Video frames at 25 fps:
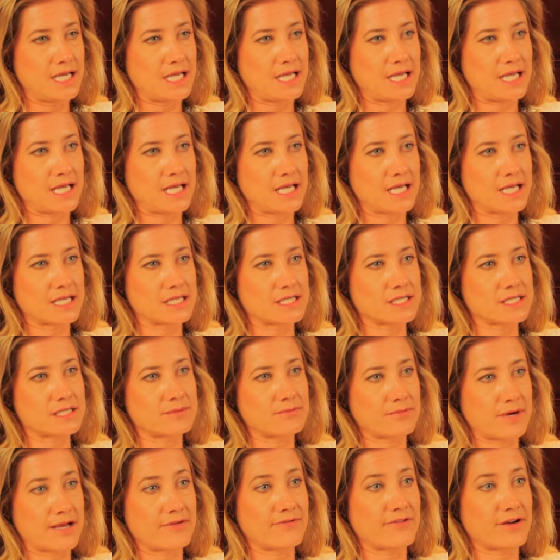
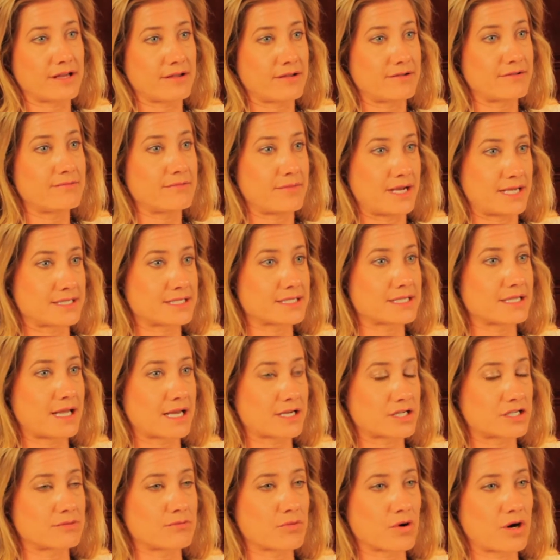and my
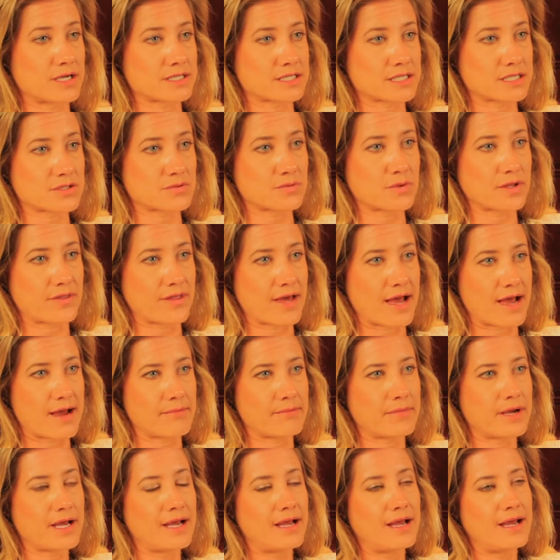selection process with
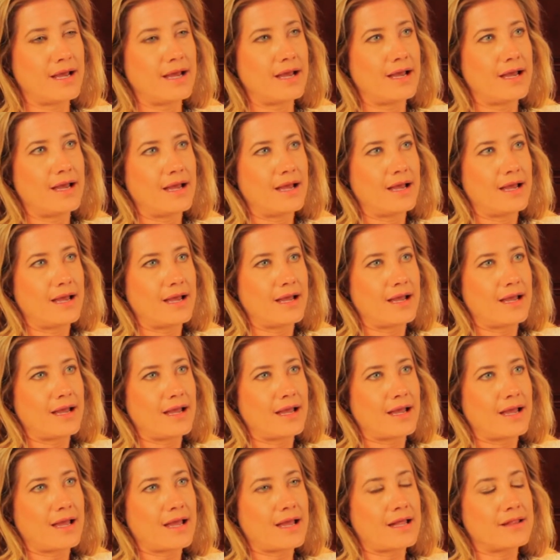them,
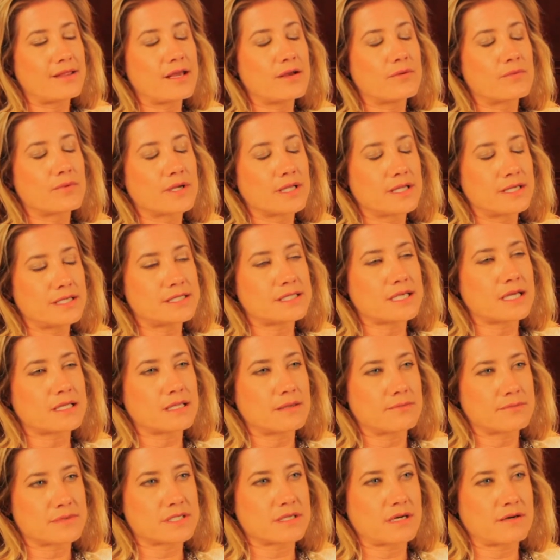and they really
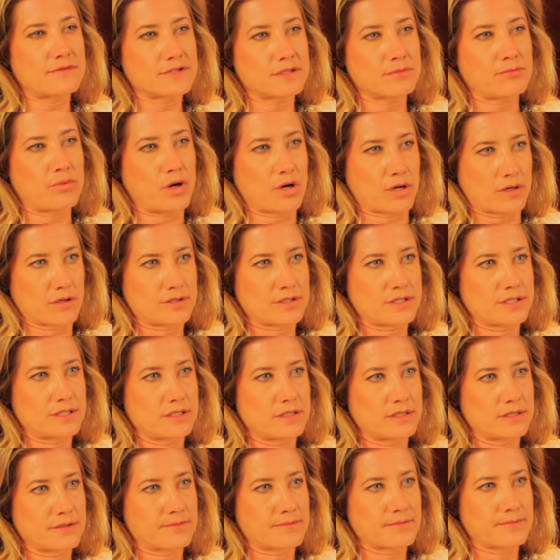set themselves apart
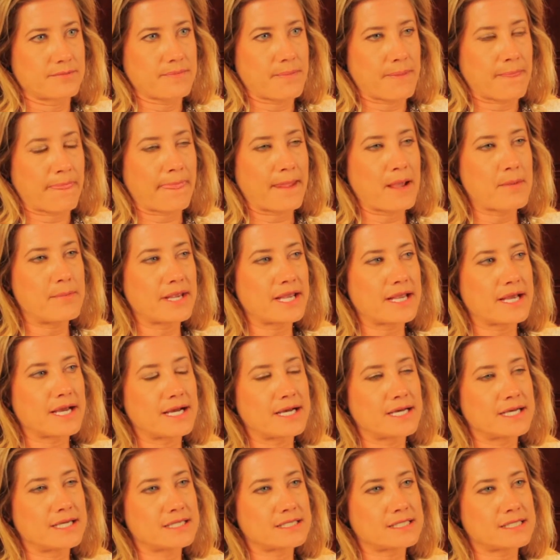
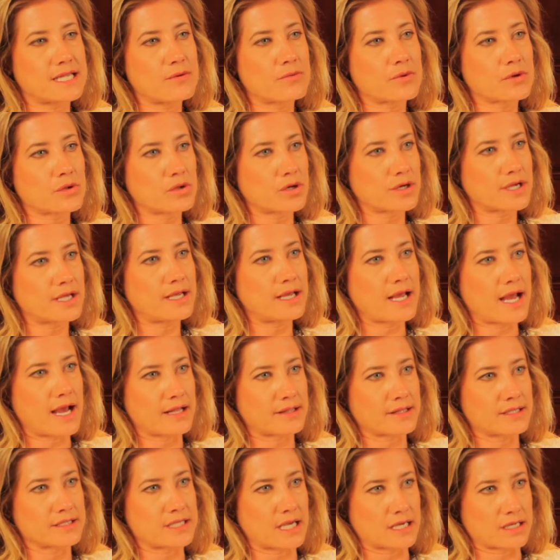because they were looking
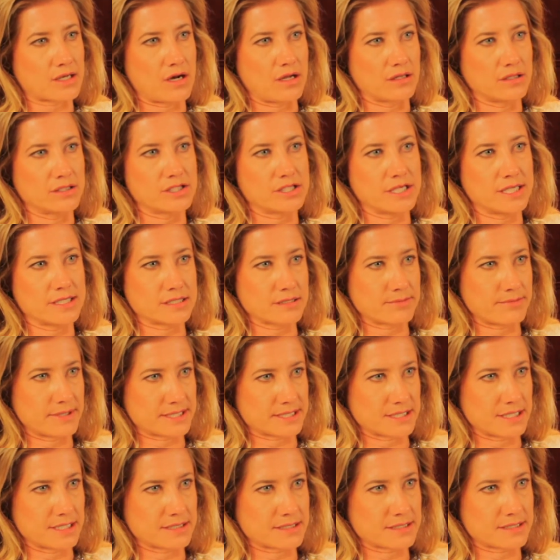at the technology as a
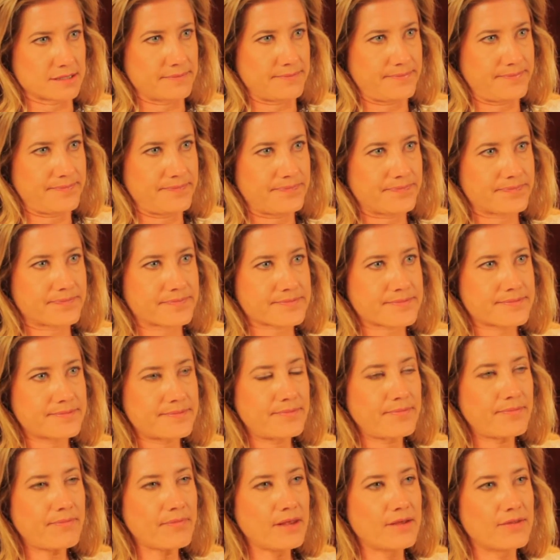business.
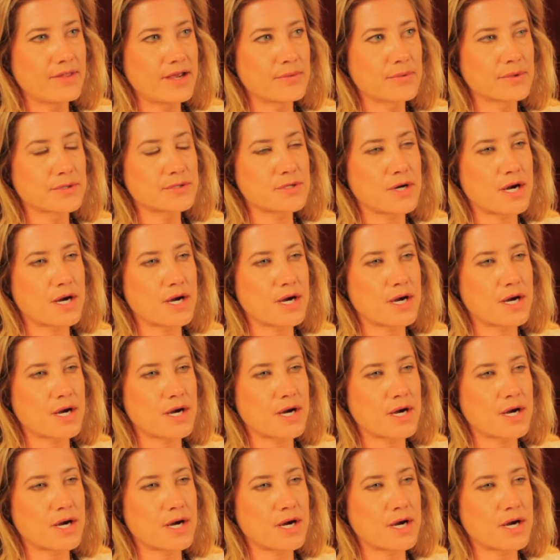They were